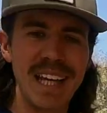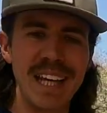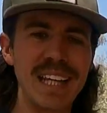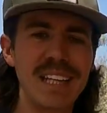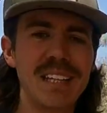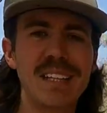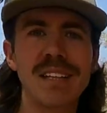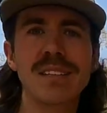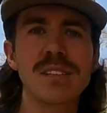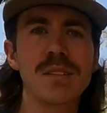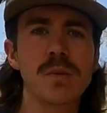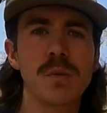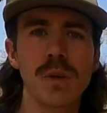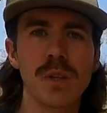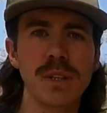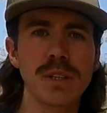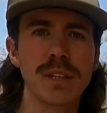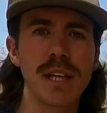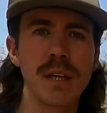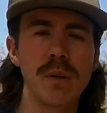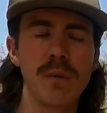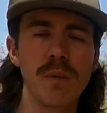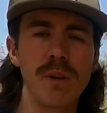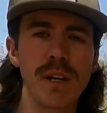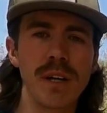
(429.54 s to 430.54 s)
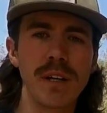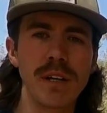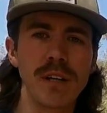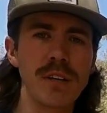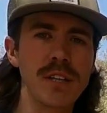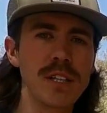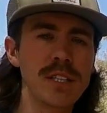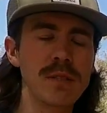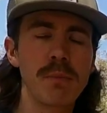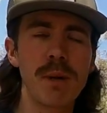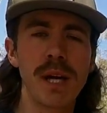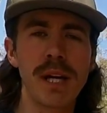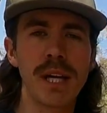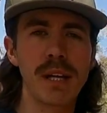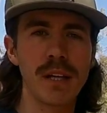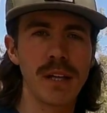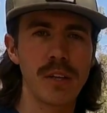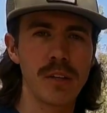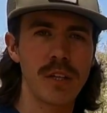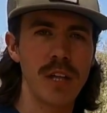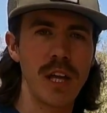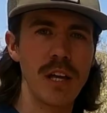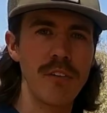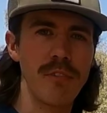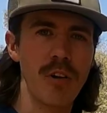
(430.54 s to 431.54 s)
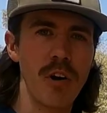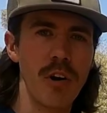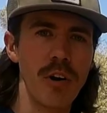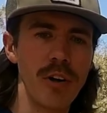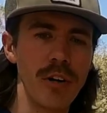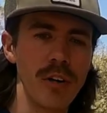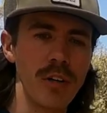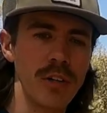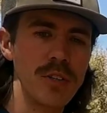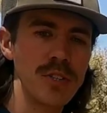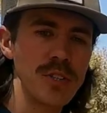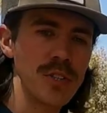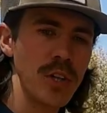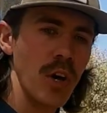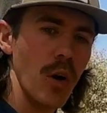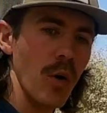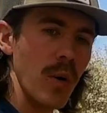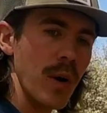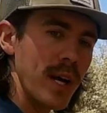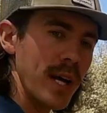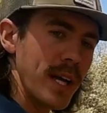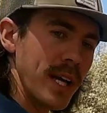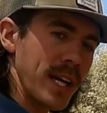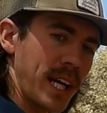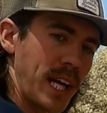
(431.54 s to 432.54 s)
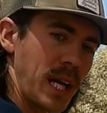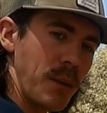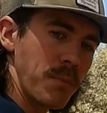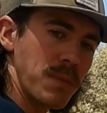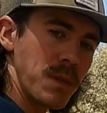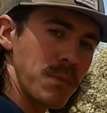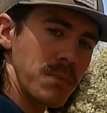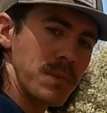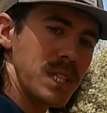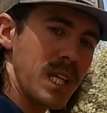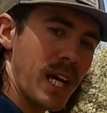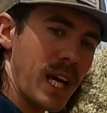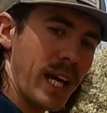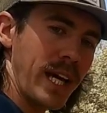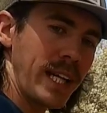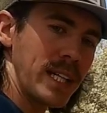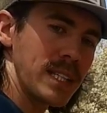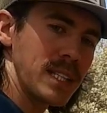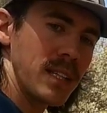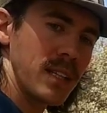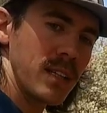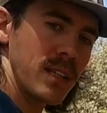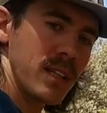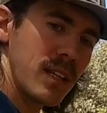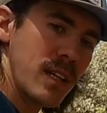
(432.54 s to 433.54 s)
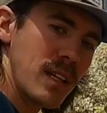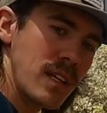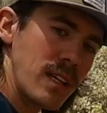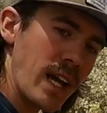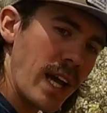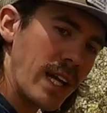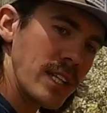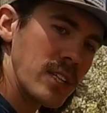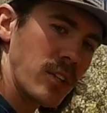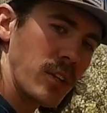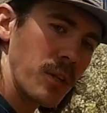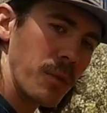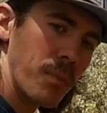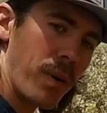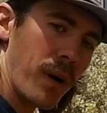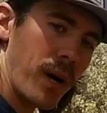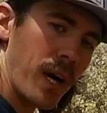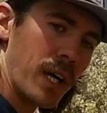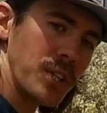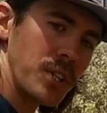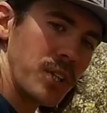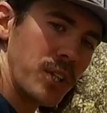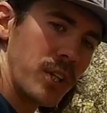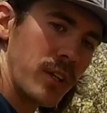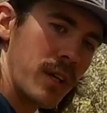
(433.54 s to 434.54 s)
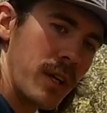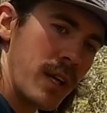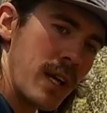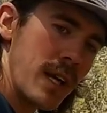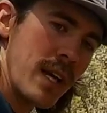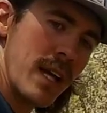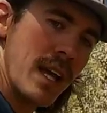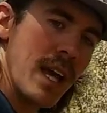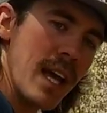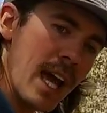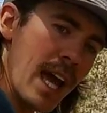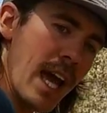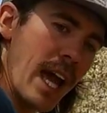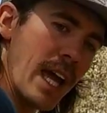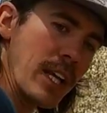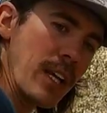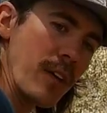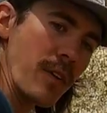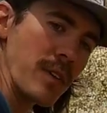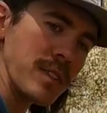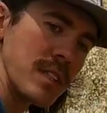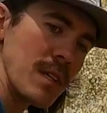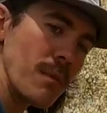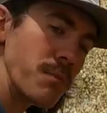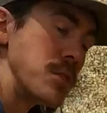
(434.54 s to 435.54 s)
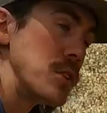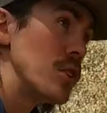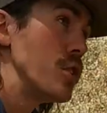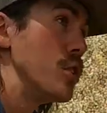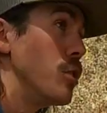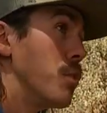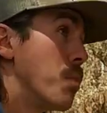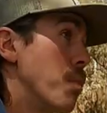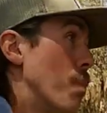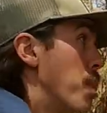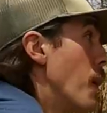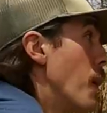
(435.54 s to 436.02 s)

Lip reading: It doesn't work that way. You're just making your life harder. So keep them tight, nice good posture, and use them to